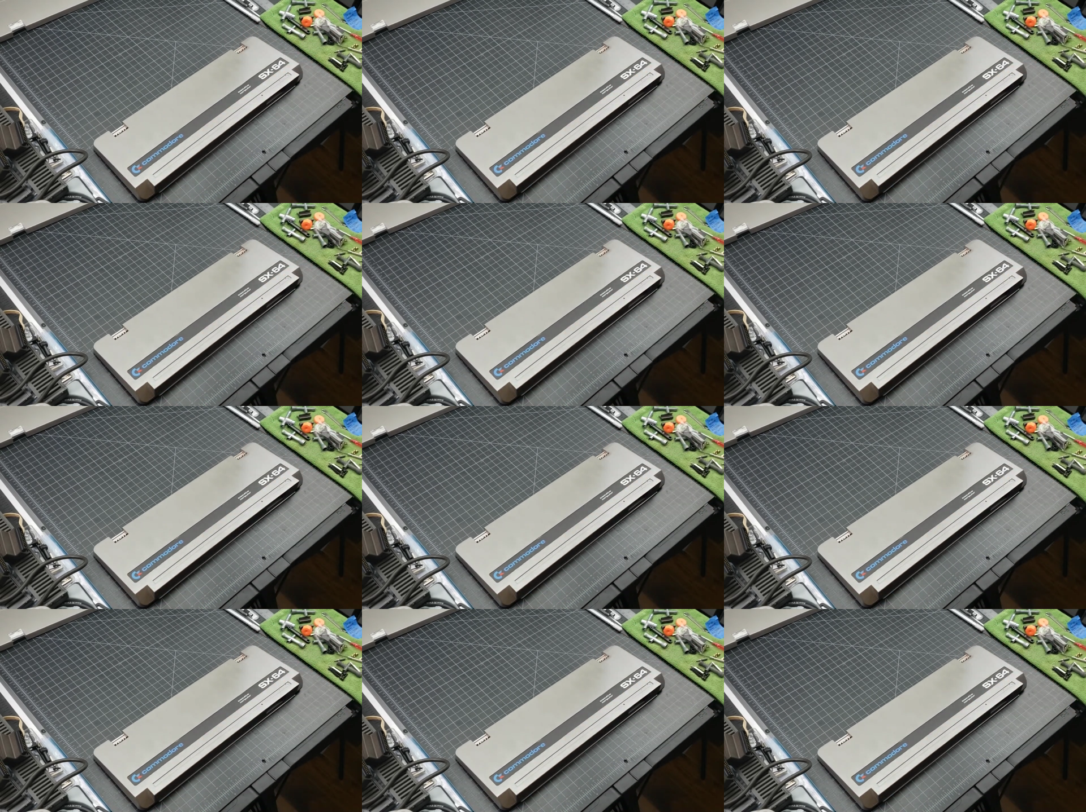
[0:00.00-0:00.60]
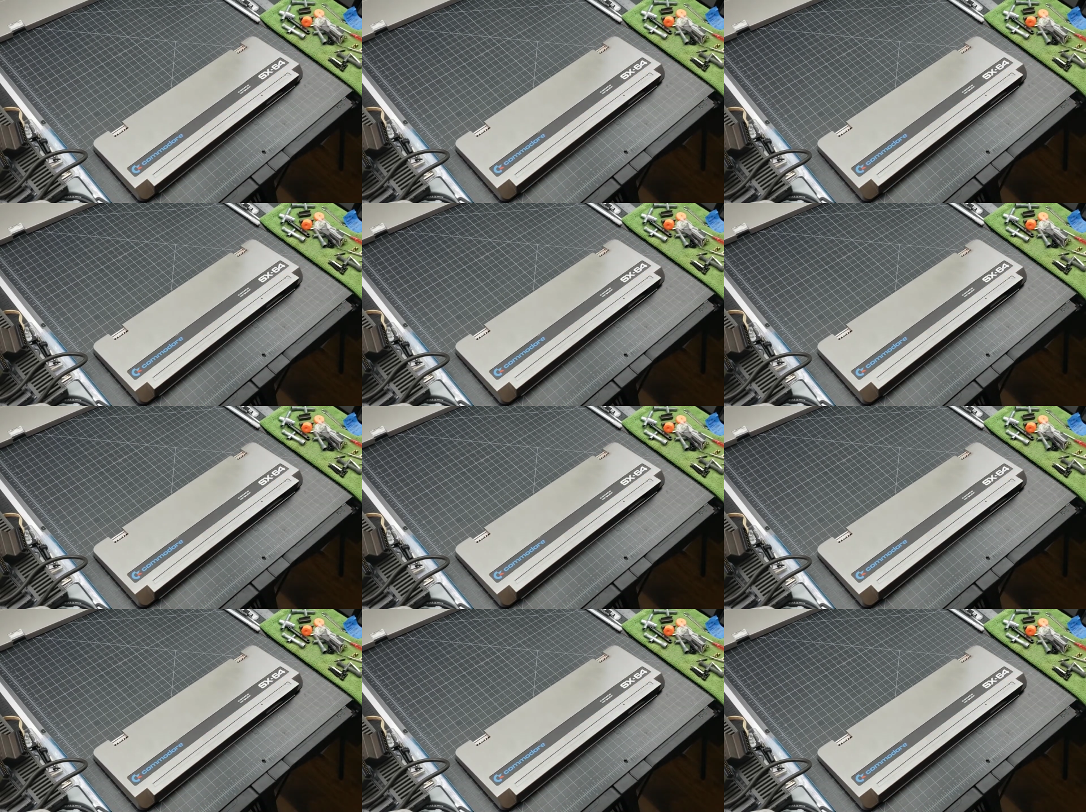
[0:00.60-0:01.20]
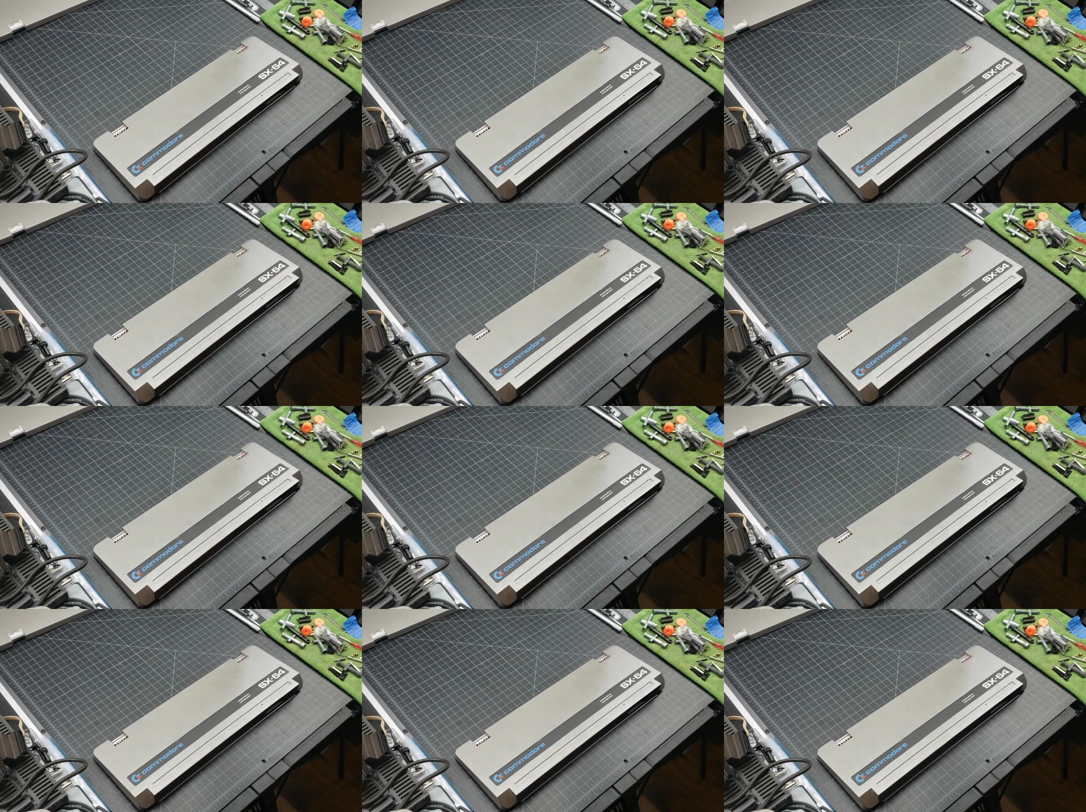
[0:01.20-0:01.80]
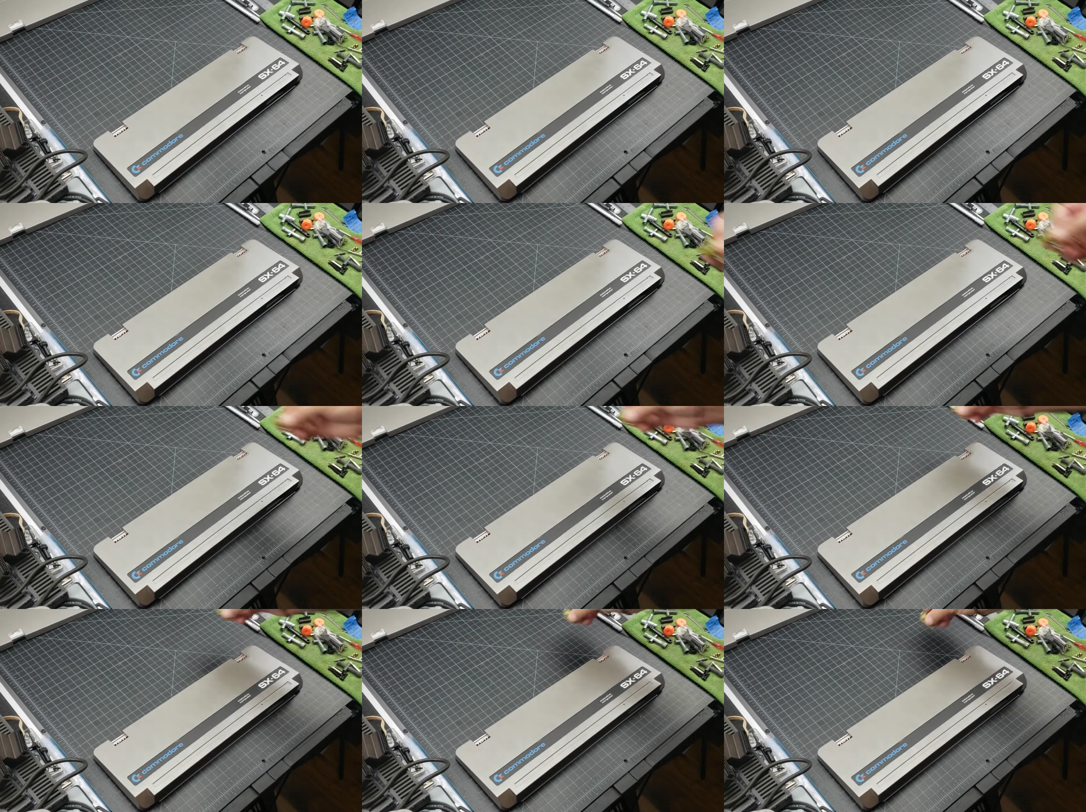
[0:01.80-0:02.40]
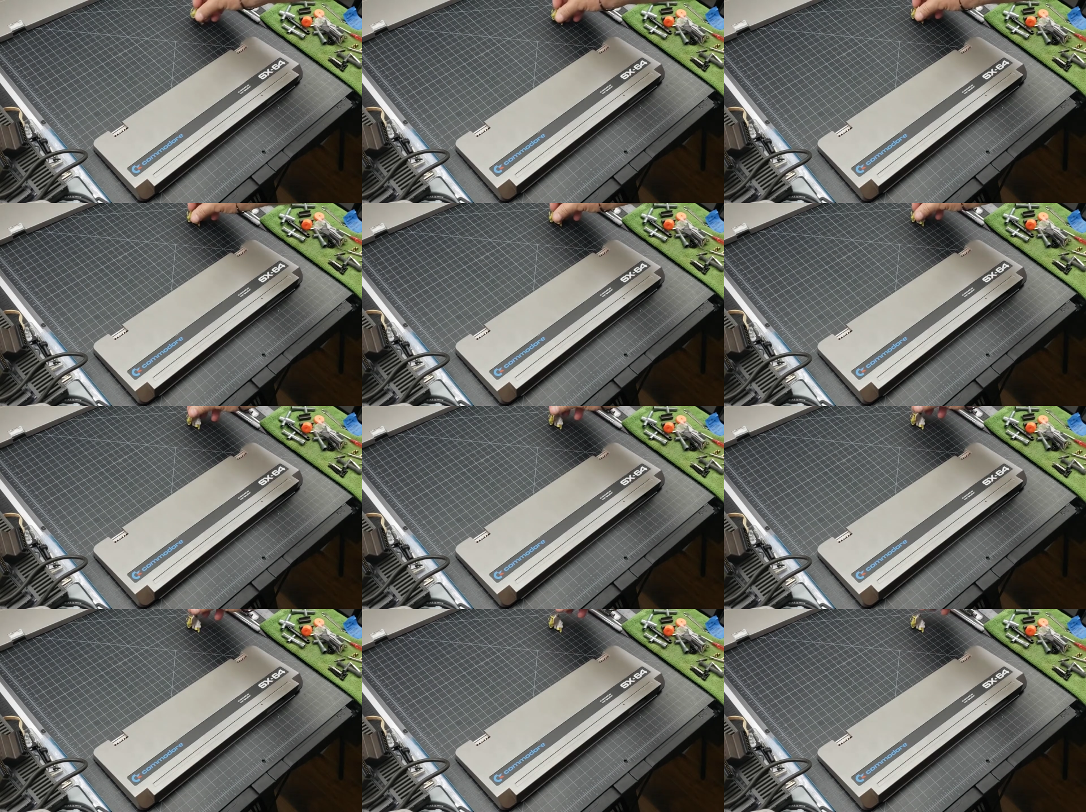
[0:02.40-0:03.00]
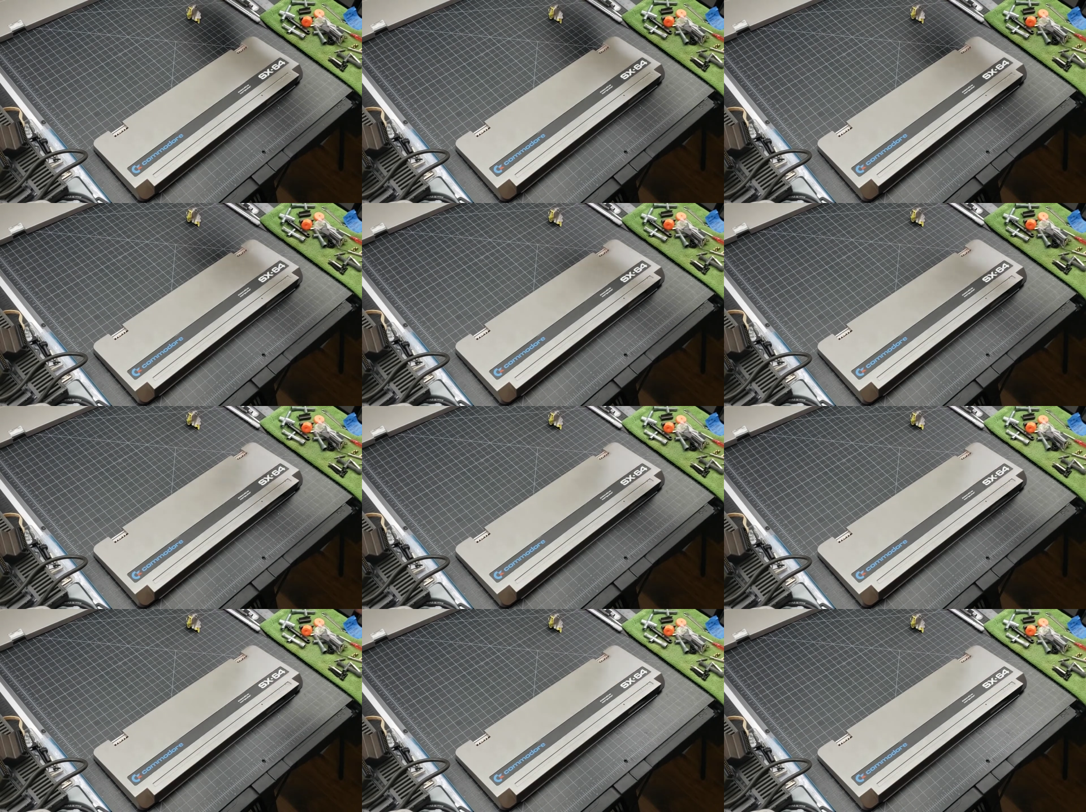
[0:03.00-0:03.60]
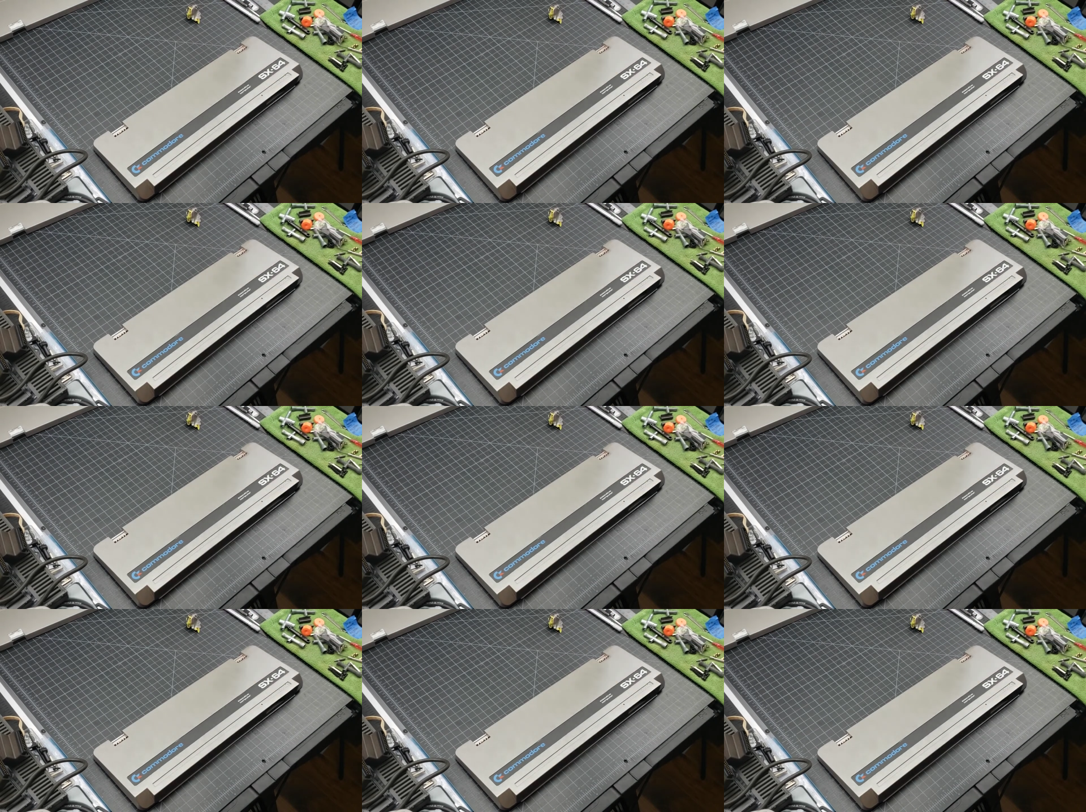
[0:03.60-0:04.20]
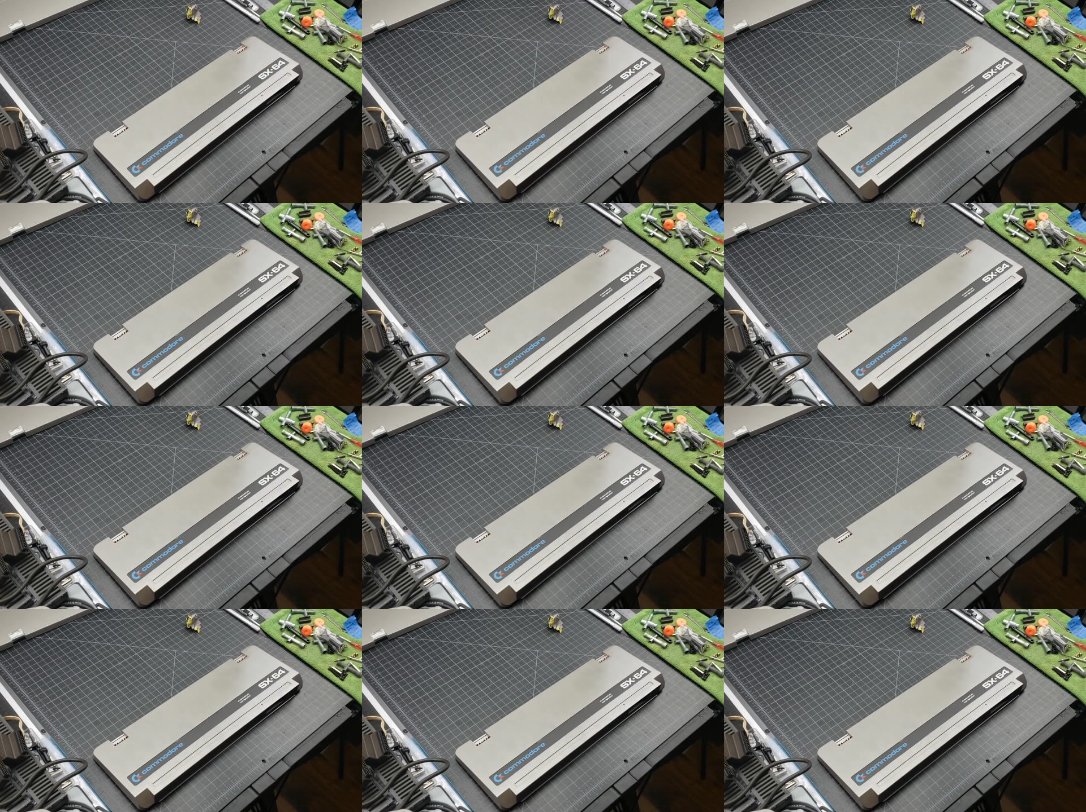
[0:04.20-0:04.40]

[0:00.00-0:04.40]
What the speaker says: (no speaker visible)